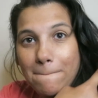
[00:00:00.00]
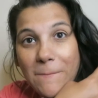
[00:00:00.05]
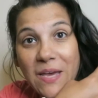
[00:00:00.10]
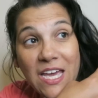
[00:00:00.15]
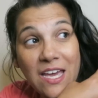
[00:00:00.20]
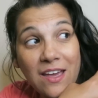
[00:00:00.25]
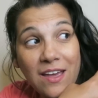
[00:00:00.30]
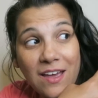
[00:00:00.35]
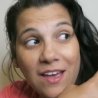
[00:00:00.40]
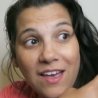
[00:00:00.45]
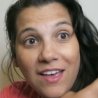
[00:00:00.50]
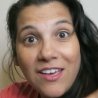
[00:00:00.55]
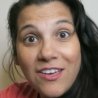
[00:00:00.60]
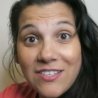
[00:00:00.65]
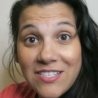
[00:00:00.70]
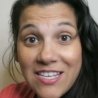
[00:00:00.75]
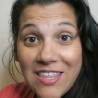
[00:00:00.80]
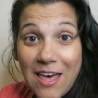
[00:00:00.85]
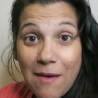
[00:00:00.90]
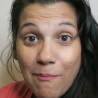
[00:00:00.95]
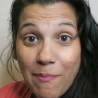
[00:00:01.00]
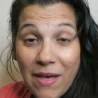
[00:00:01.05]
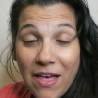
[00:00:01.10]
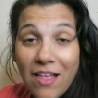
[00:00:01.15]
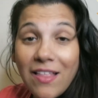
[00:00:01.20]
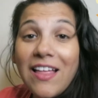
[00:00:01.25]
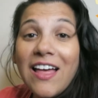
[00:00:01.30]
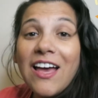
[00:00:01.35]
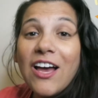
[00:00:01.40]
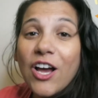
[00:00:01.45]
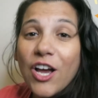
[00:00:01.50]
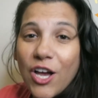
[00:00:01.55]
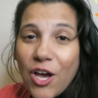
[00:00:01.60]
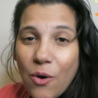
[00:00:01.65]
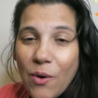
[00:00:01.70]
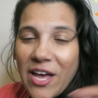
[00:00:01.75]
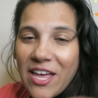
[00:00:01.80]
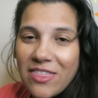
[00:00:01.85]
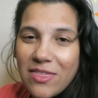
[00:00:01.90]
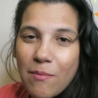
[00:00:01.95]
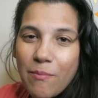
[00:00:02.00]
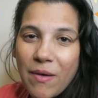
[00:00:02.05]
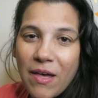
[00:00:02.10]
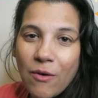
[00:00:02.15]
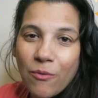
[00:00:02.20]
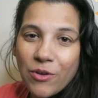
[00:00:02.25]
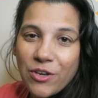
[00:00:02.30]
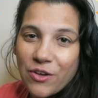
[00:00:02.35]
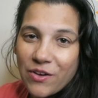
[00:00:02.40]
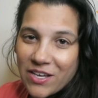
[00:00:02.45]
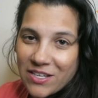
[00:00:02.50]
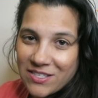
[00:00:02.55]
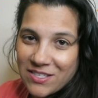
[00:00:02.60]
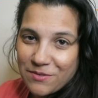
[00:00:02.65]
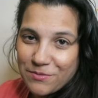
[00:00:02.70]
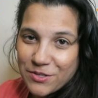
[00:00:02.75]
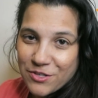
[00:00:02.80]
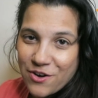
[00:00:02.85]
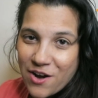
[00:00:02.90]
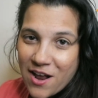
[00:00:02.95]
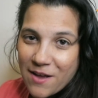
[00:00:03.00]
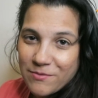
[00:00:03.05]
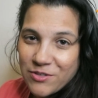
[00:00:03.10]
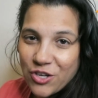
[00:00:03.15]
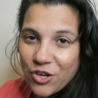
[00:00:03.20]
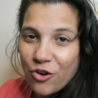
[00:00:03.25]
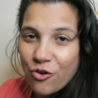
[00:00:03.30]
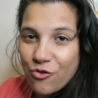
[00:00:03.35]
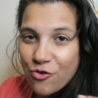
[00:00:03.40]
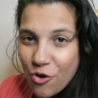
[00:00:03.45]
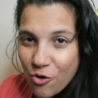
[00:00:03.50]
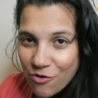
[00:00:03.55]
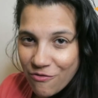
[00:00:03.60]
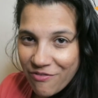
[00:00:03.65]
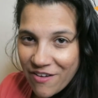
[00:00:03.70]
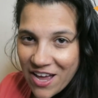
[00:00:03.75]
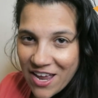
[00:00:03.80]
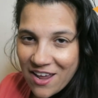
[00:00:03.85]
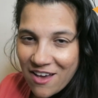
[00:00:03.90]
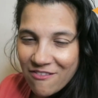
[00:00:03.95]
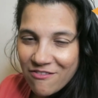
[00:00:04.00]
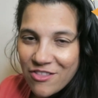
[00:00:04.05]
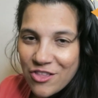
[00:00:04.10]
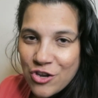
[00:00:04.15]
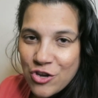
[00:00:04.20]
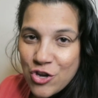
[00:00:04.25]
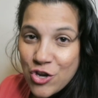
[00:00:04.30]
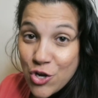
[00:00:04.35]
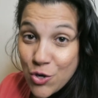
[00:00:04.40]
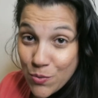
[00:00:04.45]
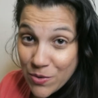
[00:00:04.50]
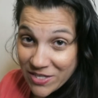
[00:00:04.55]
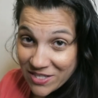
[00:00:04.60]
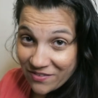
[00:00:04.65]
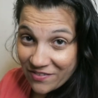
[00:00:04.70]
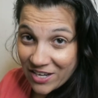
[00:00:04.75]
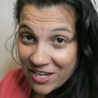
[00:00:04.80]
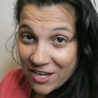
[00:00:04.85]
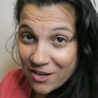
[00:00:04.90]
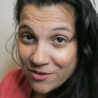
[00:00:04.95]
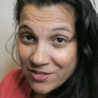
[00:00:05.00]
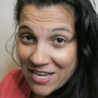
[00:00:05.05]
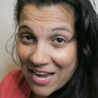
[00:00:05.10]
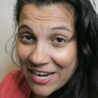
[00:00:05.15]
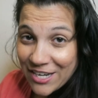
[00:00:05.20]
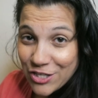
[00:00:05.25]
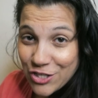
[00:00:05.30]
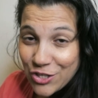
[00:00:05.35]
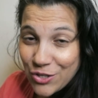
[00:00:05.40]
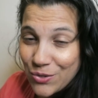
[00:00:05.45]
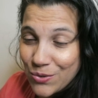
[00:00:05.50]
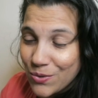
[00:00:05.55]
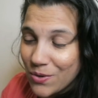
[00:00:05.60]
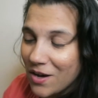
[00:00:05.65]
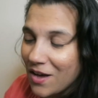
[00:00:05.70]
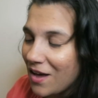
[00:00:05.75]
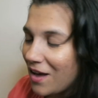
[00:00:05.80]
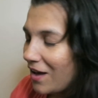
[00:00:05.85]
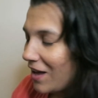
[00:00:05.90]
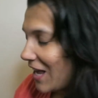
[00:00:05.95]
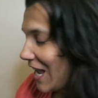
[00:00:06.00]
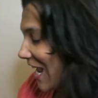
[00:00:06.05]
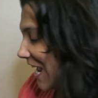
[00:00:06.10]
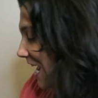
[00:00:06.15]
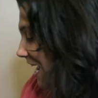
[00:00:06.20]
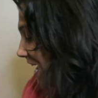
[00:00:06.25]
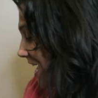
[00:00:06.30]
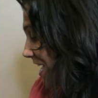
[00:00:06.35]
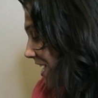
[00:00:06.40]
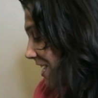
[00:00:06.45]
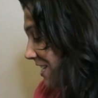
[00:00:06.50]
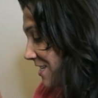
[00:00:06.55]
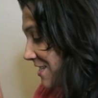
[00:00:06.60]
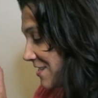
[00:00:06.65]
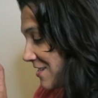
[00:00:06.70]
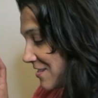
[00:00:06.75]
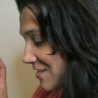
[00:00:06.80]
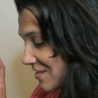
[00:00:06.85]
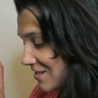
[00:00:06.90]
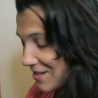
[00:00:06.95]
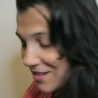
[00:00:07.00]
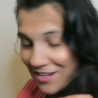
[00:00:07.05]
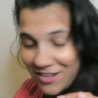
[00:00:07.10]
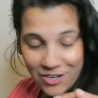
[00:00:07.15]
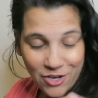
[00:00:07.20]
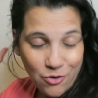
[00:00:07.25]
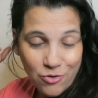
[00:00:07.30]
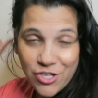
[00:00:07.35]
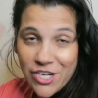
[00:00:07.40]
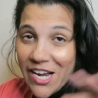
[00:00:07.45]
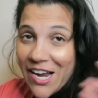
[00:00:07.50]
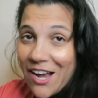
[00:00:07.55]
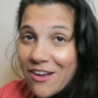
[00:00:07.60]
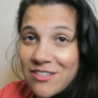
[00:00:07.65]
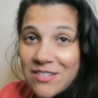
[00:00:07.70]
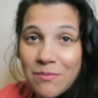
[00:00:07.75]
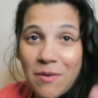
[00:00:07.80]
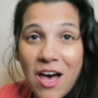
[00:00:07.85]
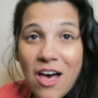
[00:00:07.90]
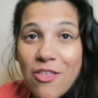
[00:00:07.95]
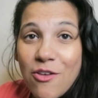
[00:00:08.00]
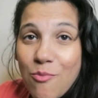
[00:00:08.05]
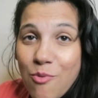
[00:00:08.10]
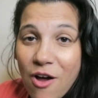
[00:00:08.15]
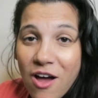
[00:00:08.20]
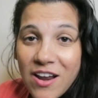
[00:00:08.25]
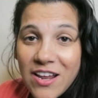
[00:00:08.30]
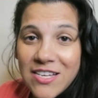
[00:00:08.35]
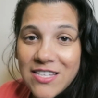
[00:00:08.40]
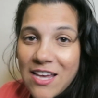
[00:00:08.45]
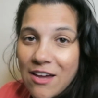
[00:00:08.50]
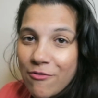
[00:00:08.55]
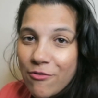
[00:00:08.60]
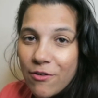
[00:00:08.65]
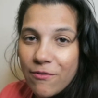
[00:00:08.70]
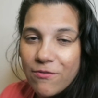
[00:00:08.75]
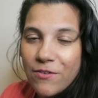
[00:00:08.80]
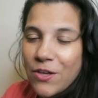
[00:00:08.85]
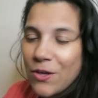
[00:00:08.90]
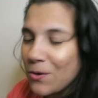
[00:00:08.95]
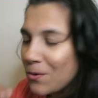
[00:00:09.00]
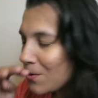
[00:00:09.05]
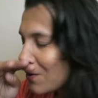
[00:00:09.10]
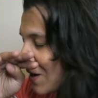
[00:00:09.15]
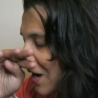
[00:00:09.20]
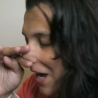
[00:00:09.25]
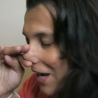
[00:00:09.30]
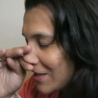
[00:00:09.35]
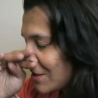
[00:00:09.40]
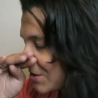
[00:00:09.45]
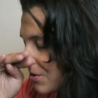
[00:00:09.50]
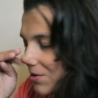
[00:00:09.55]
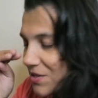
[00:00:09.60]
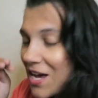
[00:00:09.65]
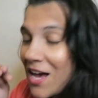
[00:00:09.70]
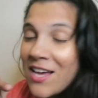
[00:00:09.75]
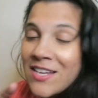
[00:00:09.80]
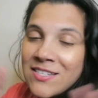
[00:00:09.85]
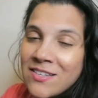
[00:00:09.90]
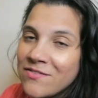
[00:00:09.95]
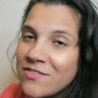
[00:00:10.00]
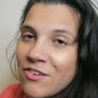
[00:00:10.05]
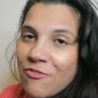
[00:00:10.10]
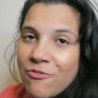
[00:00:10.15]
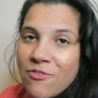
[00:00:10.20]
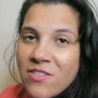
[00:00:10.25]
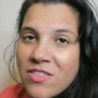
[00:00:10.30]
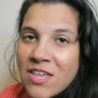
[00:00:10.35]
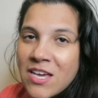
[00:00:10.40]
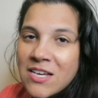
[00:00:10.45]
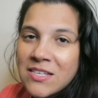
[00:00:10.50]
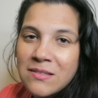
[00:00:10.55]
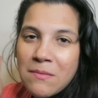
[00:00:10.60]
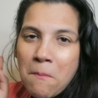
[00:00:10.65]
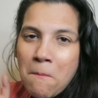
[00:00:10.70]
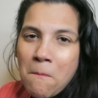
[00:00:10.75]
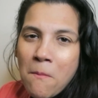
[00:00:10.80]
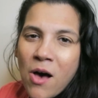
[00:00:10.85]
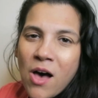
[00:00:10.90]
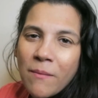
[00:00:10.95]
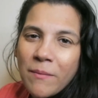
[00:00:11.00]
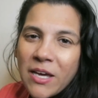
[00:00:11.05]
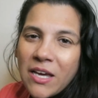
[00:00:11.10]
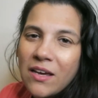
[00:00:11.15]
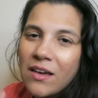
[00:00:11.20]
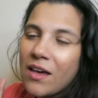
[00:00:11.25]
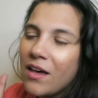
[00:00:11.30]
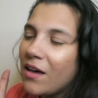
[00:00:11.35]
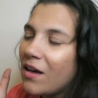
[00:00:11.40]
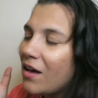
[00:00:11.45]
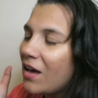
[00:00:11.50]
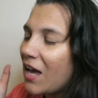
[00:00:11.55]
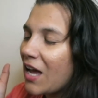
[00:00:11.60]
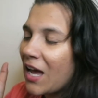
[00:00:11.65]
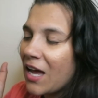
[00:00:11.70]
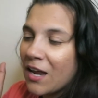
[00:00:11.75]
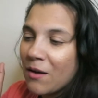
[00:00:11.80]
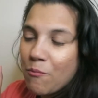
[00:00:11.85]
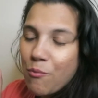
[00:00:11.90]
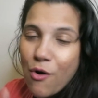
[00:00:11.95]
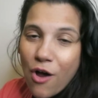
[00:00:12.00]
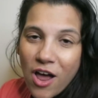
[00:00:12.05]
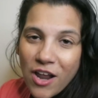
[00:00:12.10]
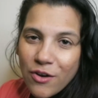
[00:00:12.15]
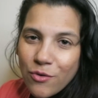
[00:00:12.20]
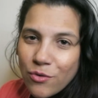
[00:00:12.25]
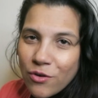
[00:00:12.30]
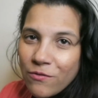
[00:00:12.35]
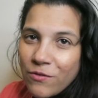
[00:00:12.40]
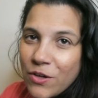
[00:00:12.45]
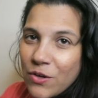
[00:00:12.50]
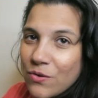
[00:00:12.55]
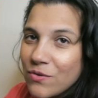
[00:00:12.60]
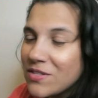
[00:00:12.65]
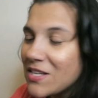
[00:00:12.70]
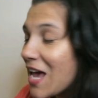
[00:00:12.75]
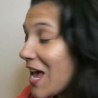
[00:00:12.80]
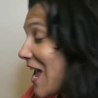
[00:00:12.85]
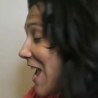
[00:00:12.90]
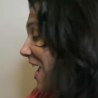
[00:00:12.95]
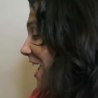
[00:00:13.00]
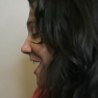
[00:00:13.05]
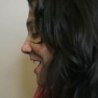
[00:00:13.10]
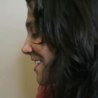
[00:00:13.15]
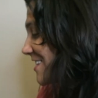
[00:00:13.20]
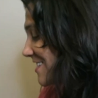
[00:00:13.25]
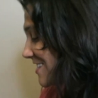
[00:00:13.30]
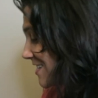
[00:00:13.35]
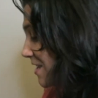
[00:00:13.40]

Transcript: Ding! You see that bell? Go hit the bell when you hit subscribe so you're notified of the newest videos I do. And go check out some other products I've reviewed. I do tons of different things. Mommy and product reviews, and